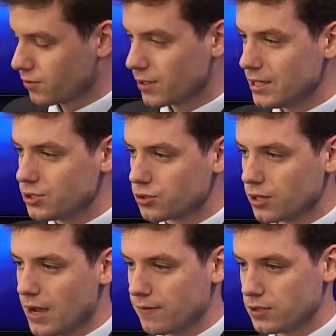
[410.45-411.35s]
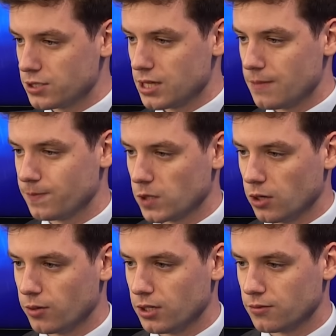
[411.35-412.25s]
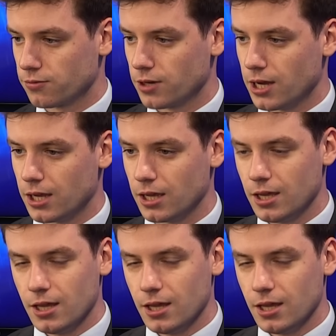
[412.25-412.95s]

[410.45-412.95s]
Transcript: over the eastern half of the state going into Friday.